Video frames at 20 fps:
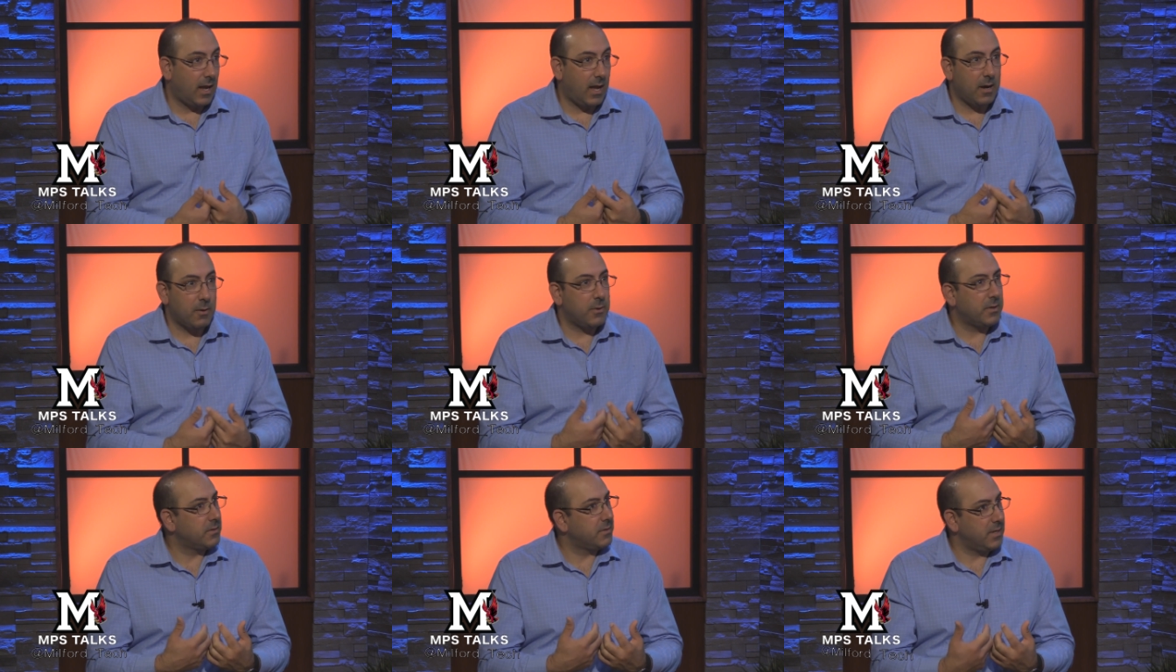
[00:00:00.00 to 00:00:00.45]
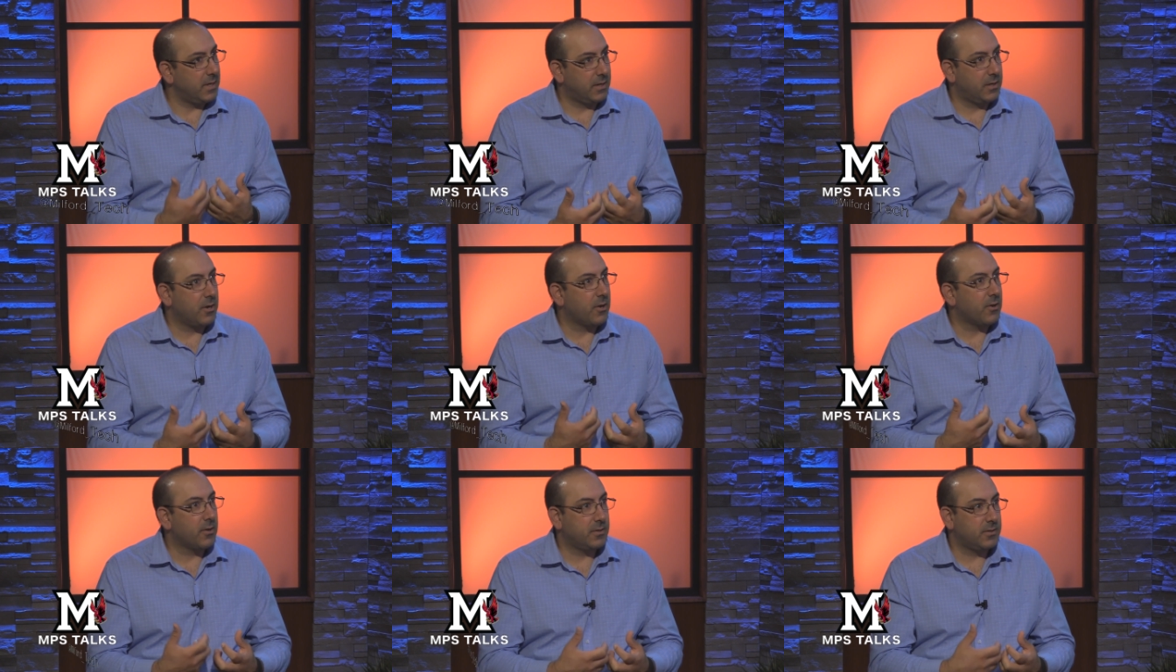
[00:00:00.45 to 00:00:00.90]
I don't want to say
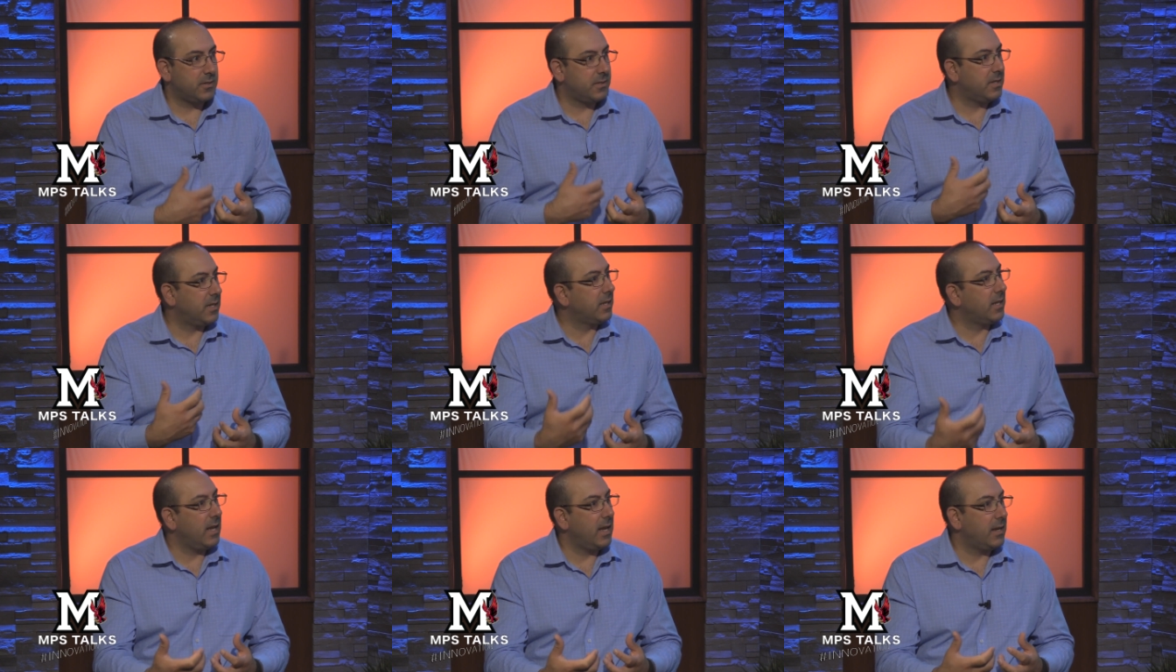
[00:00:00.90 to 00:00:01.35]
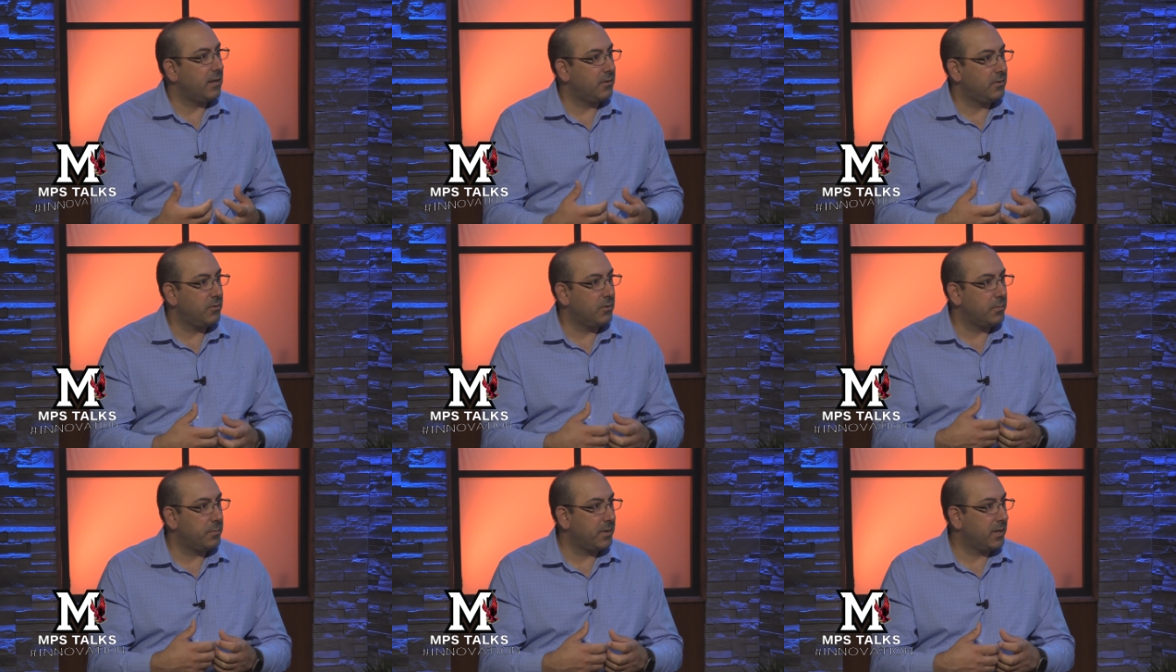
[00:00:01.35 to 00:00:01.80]
courage that they can't
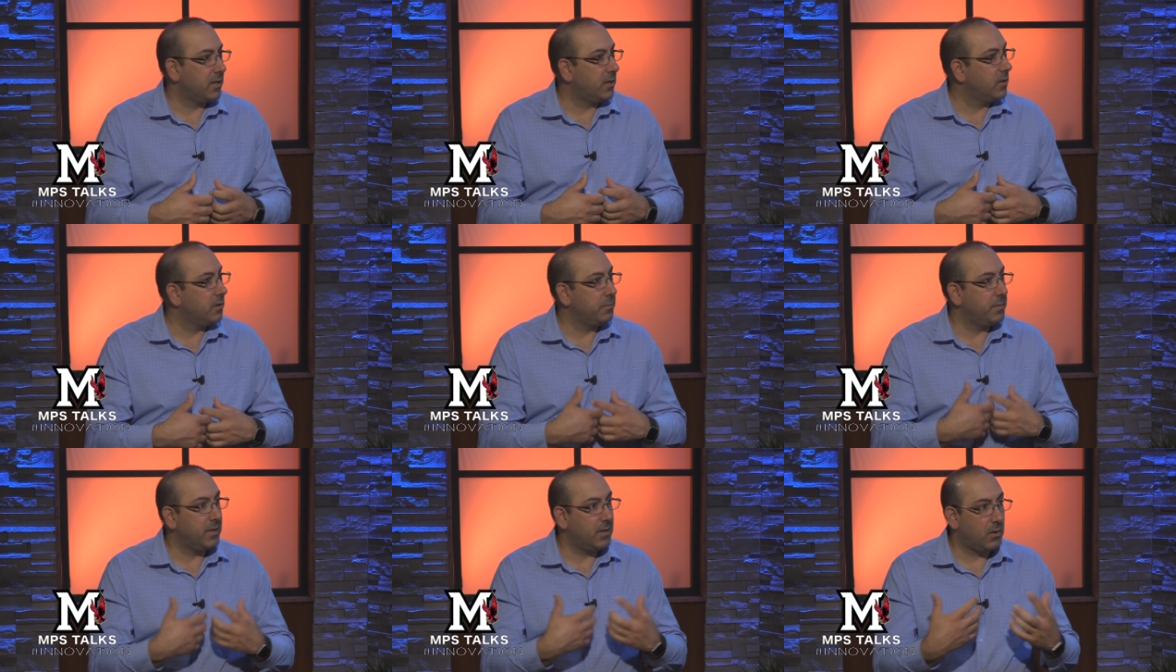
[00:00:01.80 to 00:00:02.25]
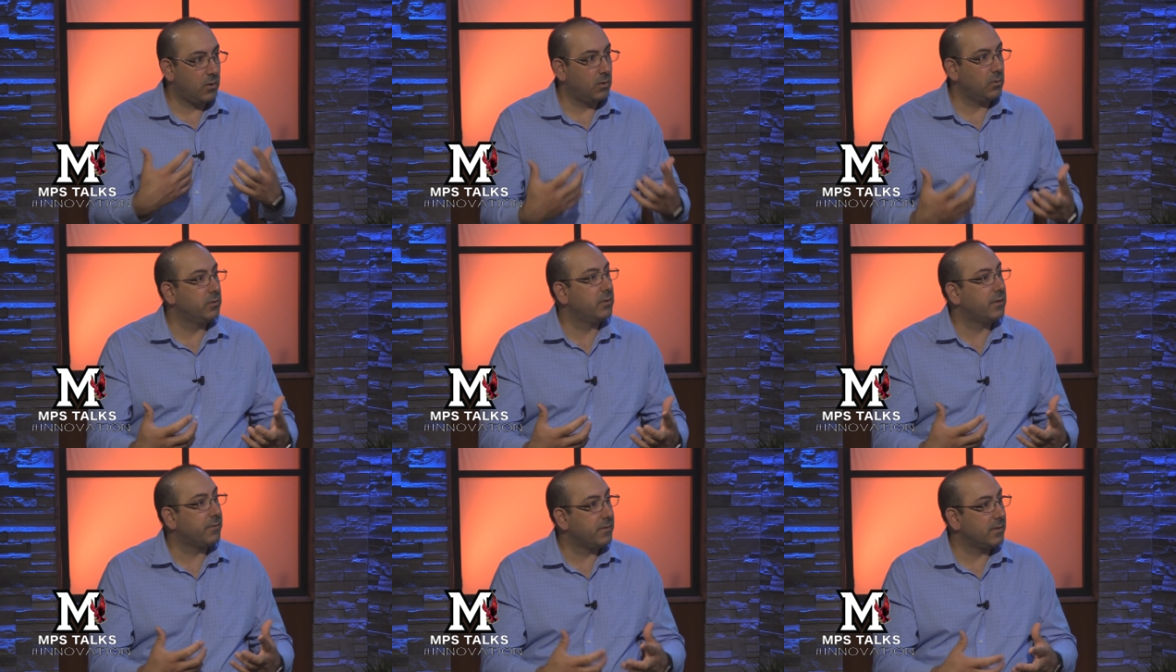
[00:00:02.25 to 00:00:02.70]
do it, but it could be a
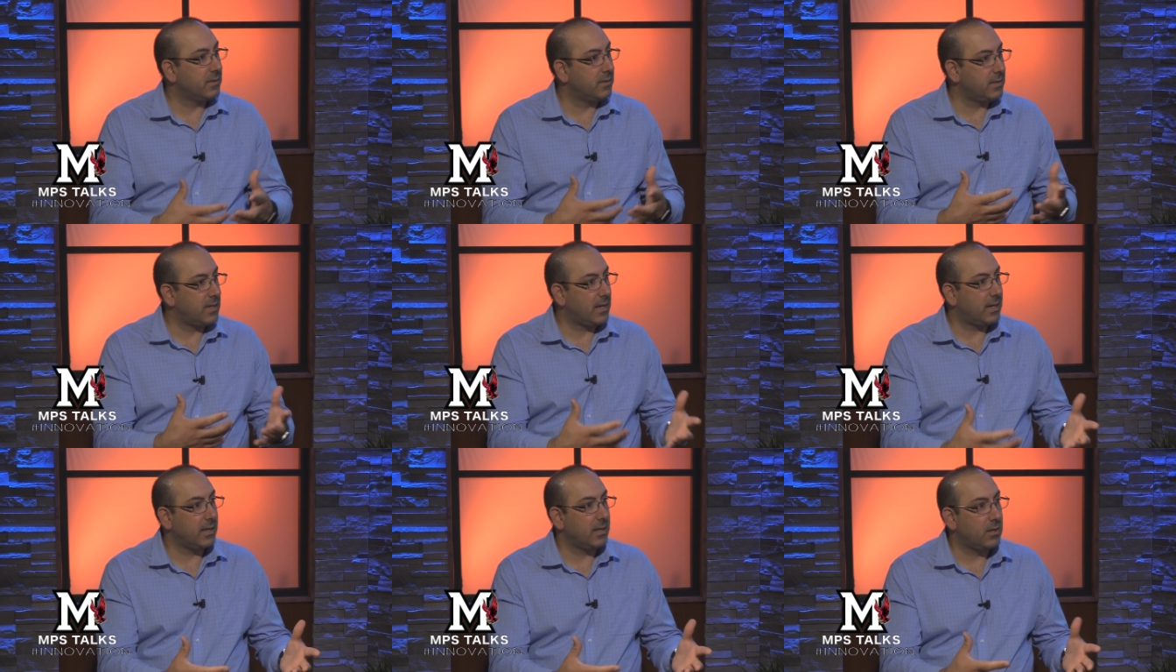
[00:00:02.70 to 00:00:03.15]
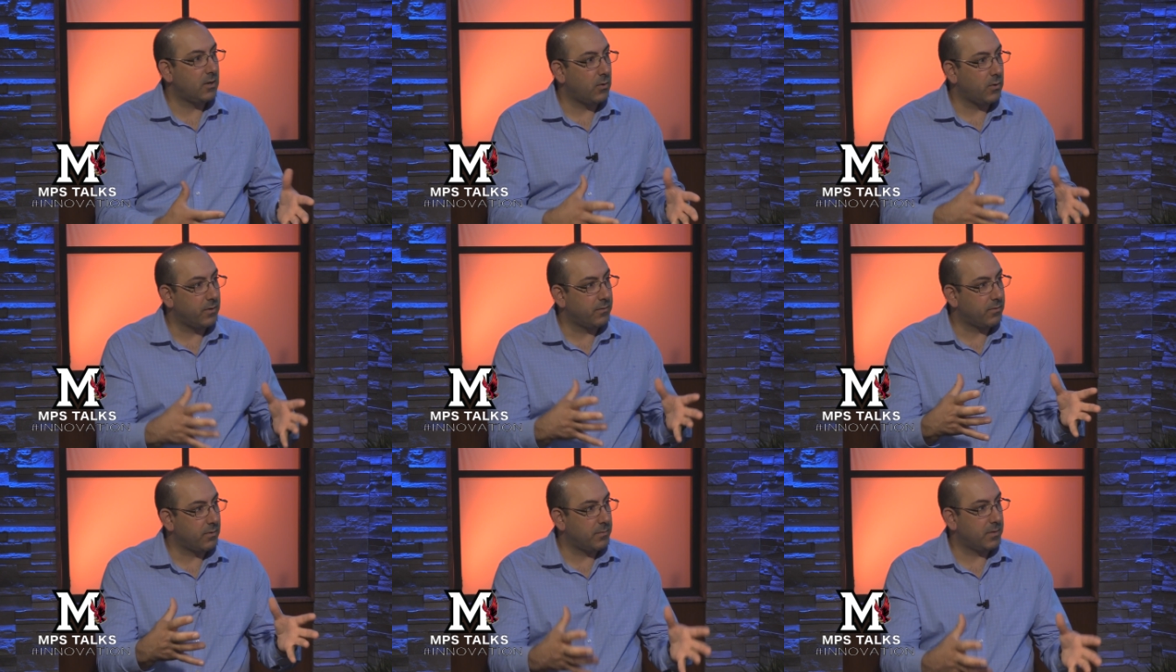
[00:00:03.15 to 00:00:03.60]
whole different setting
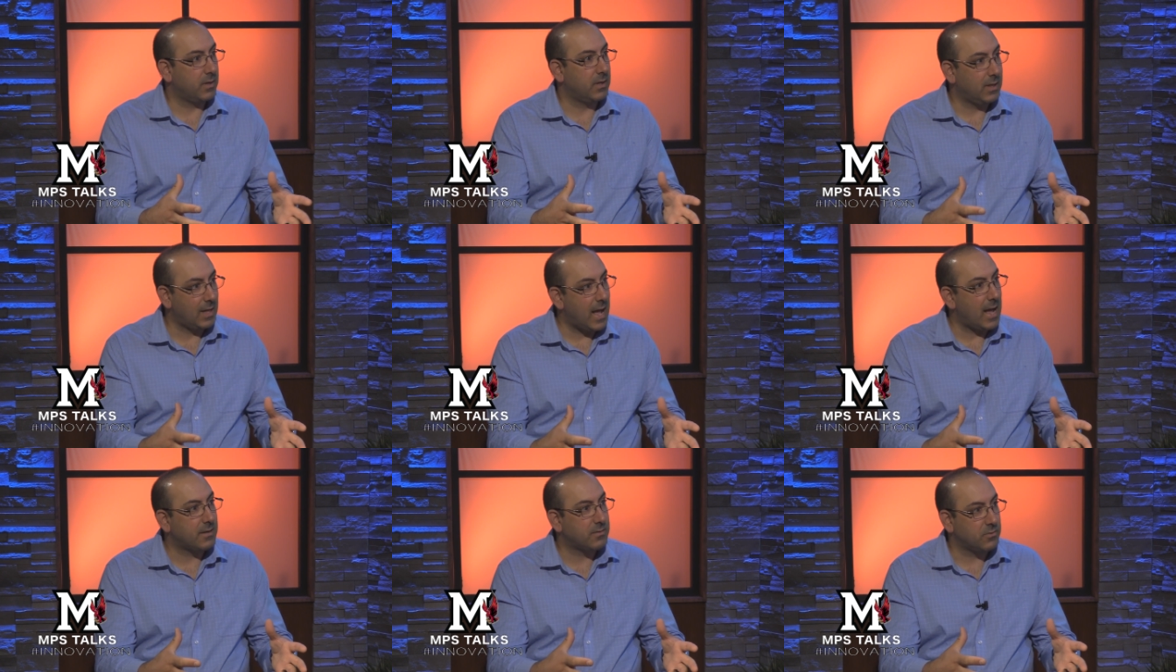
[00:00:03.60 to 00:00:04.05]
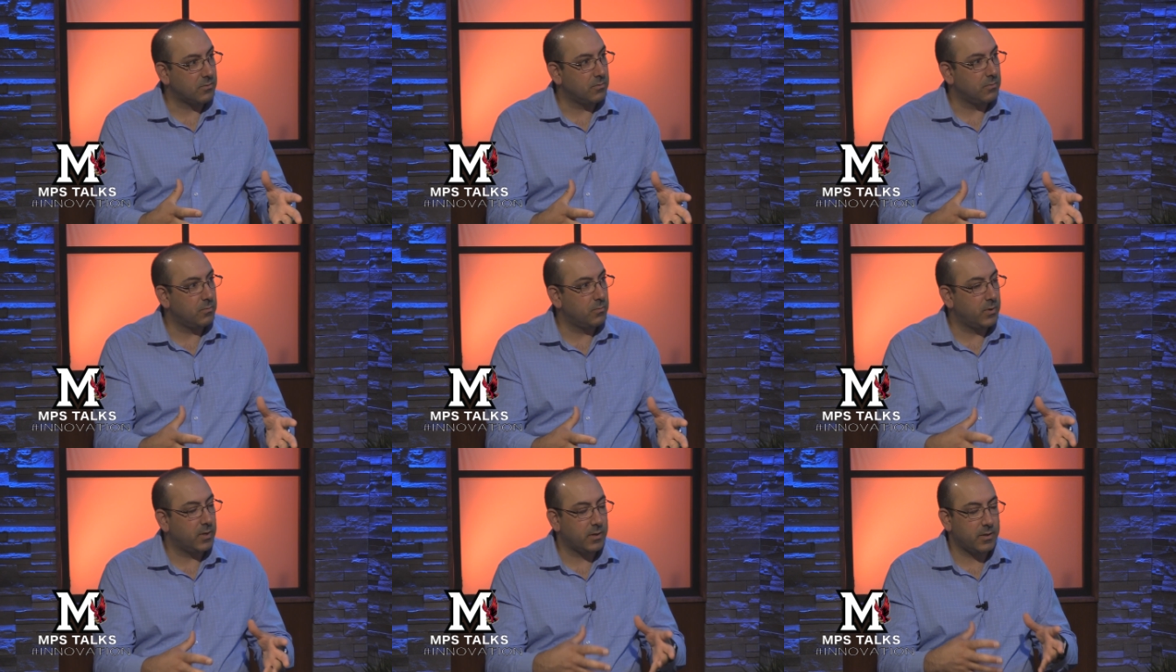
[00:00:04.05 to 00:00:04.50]
going from a
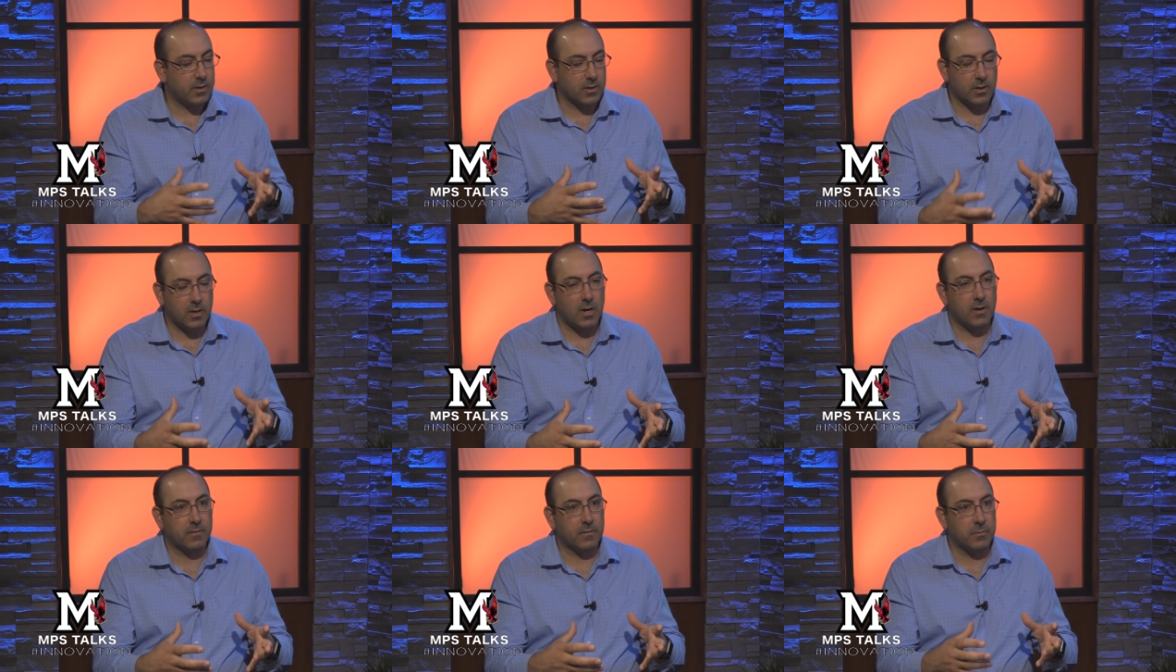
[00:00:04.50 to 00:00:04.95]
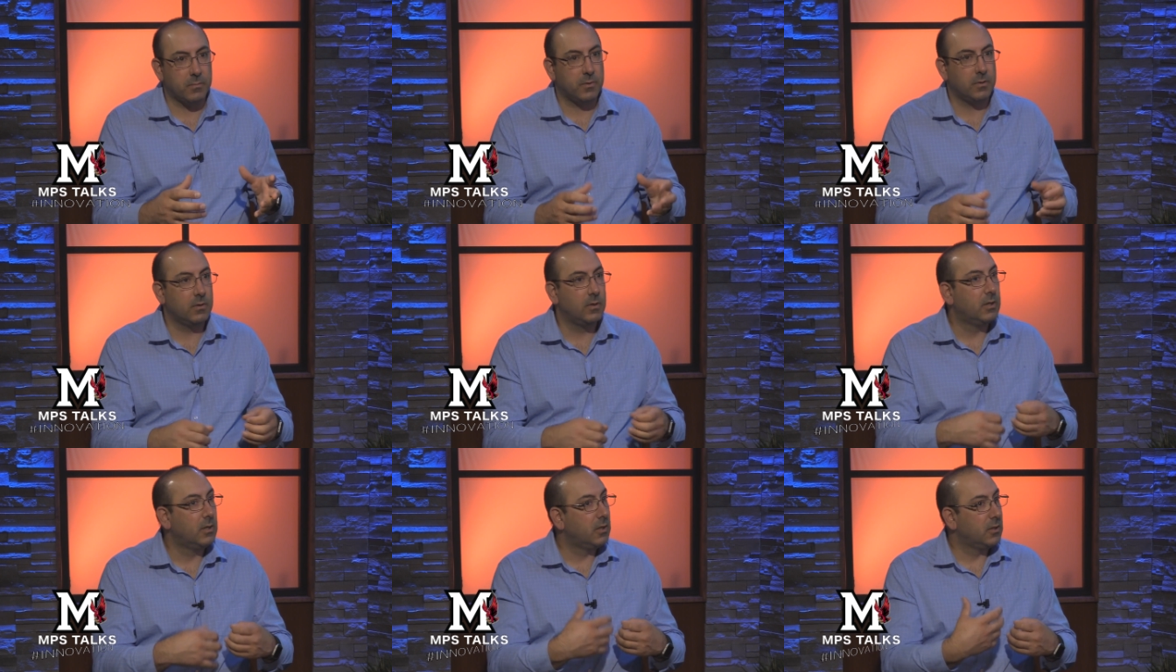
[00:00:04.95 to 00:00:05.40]
classroom where they're
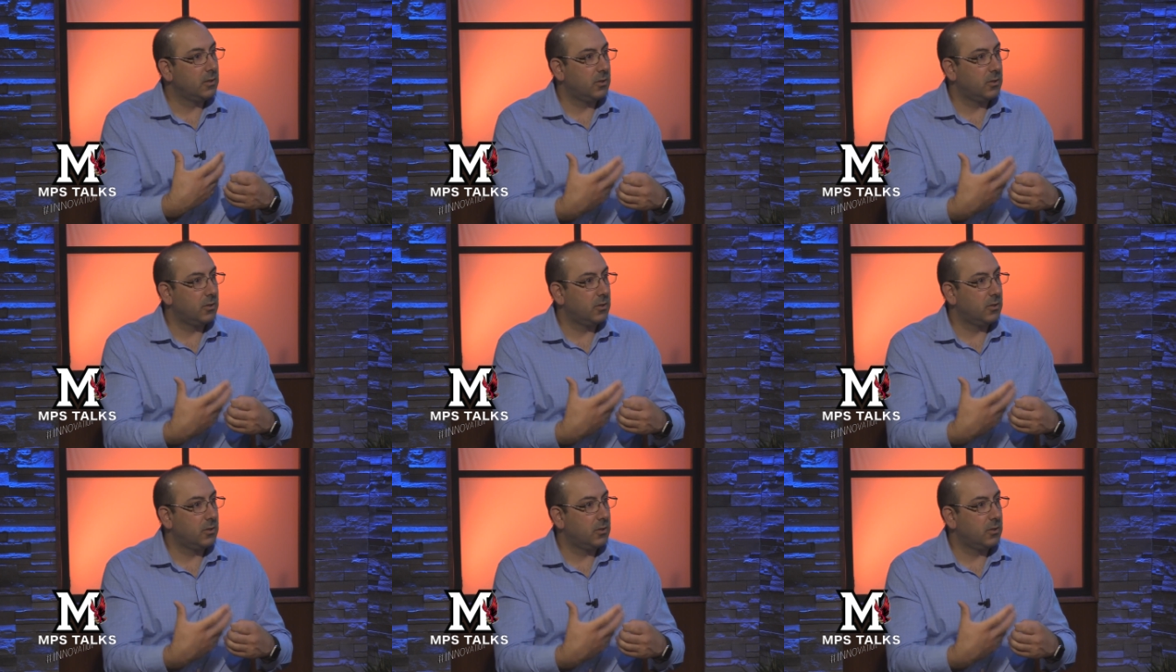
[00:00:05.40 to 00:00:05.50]
comfortable